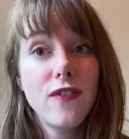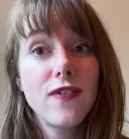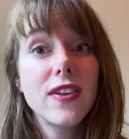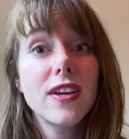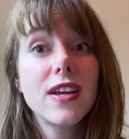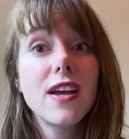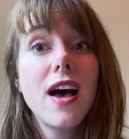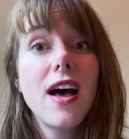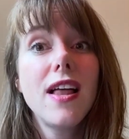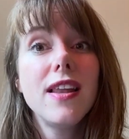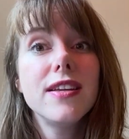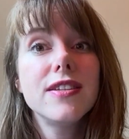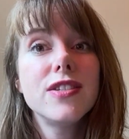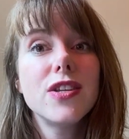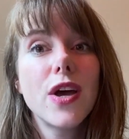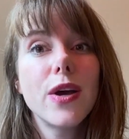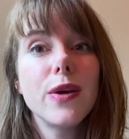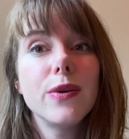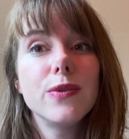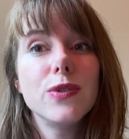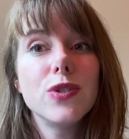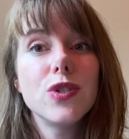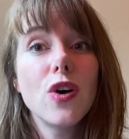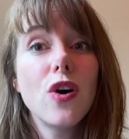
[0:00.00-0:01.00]
of the colour
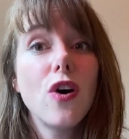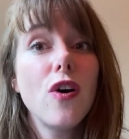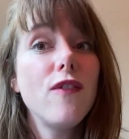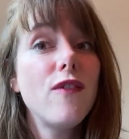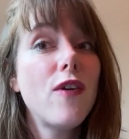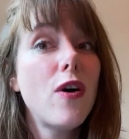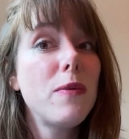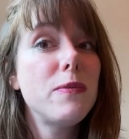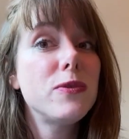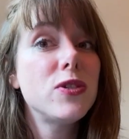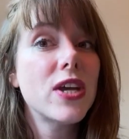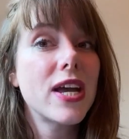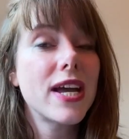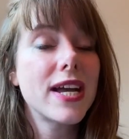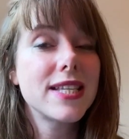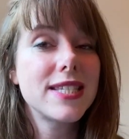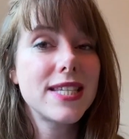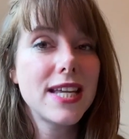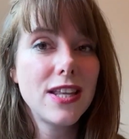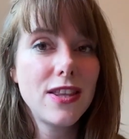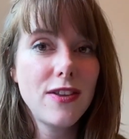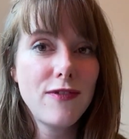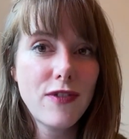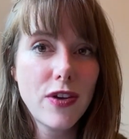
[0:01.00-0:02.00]
tones of
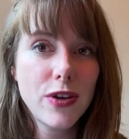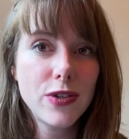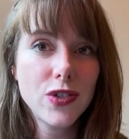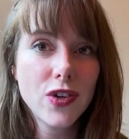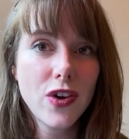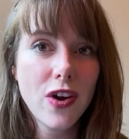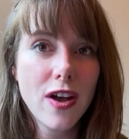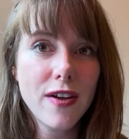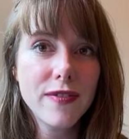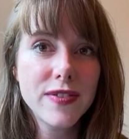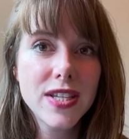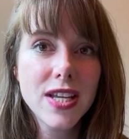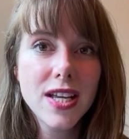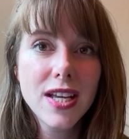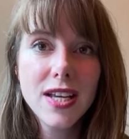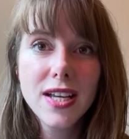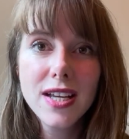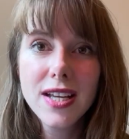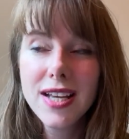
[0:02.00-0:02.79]
objects in the photographs.